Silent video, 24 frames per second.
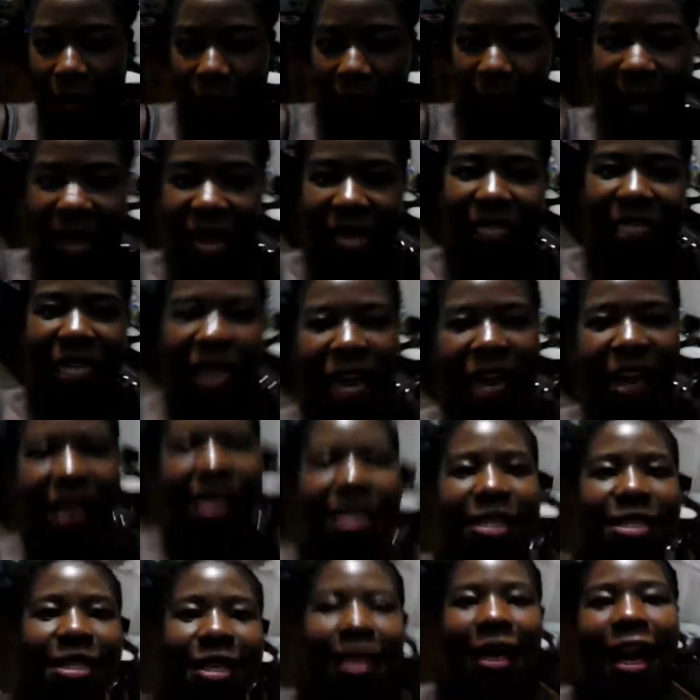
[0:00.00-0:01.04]
my hands are
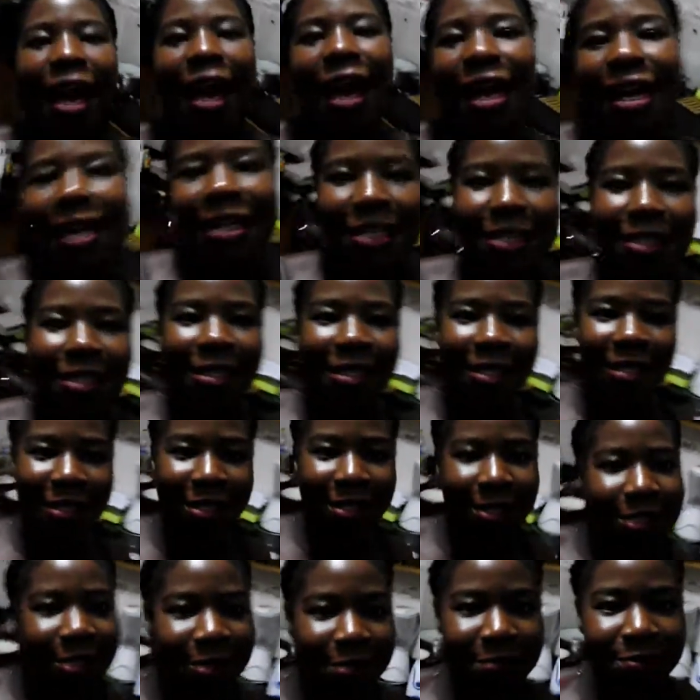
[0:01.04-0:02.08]
hurting, guys.
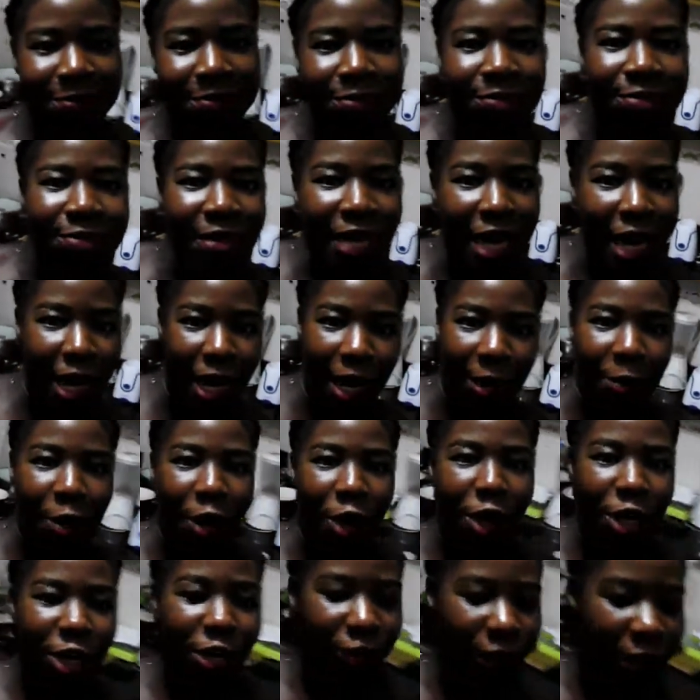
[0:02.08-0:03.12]
And I'm
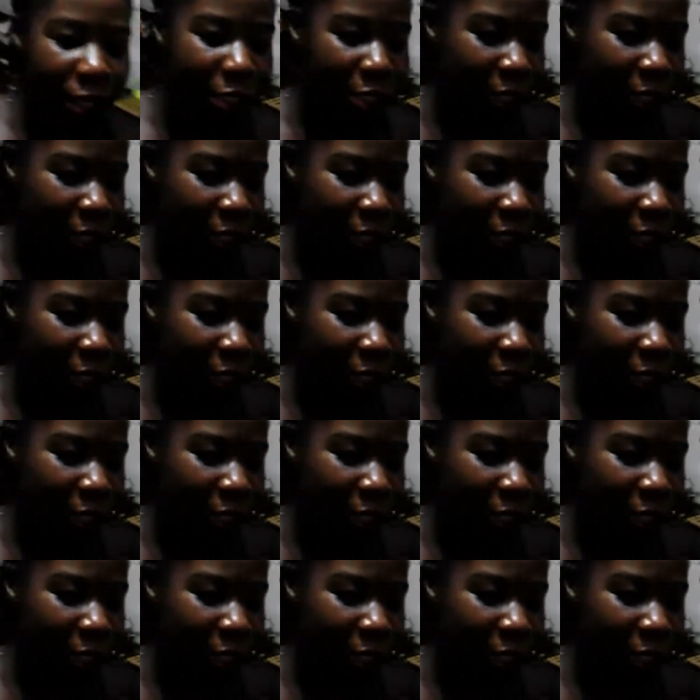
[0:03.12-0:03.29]
hungry.